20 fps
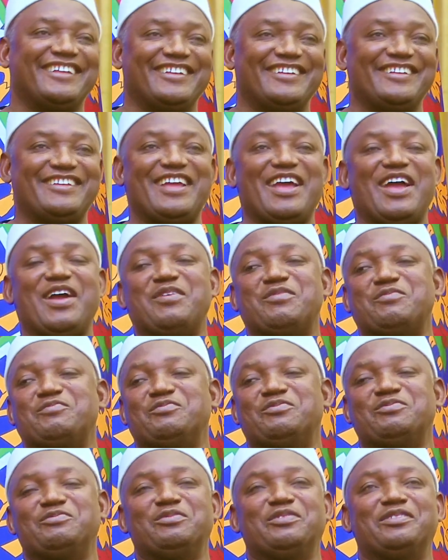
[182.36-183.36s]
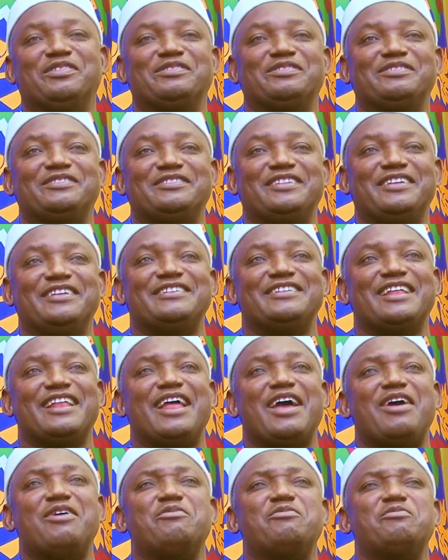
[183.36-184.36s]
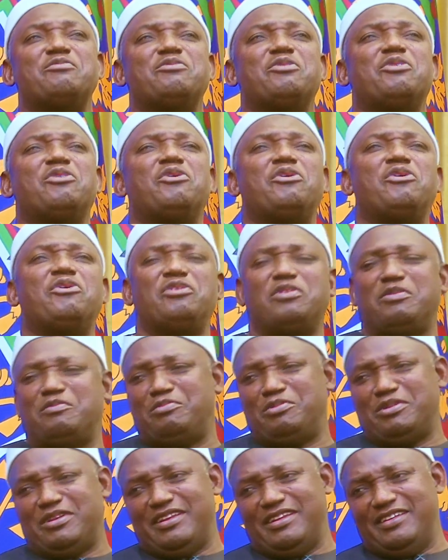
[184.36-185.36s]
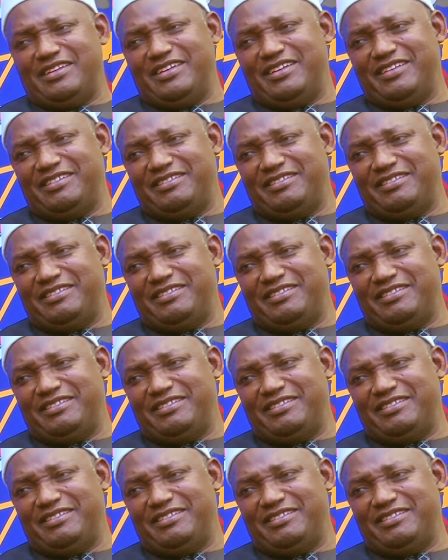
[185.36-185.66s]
There are things that are more important.